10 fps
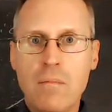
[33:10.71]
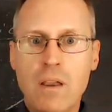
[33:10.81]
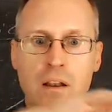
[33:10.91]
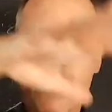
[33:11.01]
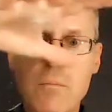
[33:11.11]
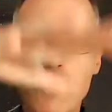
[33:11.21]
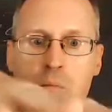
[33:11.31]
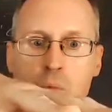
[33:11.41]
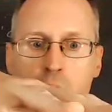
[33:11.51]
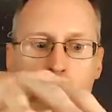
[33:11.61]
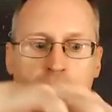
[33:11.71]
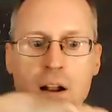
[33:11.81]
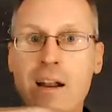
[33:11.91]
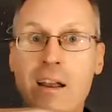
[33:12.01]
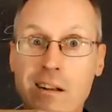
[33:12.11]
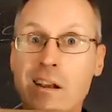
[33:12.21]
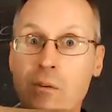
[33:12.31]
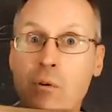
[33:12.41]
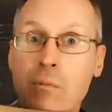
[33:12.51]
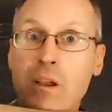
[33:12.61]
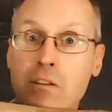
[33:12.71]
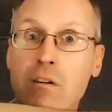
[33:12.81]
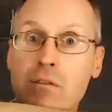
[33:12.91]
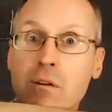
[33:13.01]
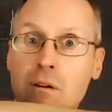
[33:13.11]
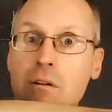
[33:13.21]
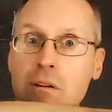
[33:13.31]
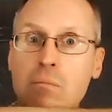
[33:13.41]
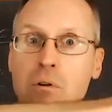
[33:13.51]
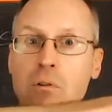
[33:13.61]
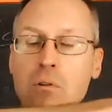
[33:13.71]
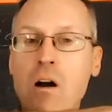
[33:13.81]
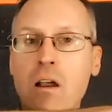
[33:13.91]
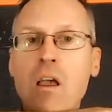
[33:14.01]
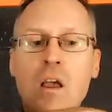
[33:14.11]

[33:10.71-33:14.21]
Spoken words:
And if I put more weight on it, it would be tougher to pull along.